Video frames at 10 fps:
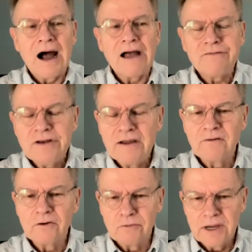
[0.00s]
I've
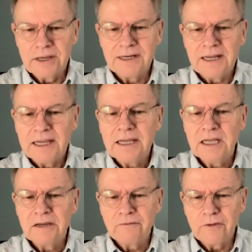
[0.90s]
never read
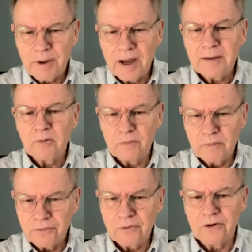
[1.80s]
any of the Bible
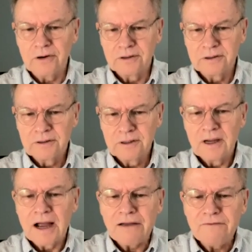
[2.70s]
before.
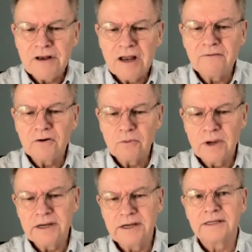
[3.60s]
I've never
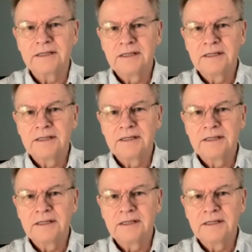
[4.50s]
read it.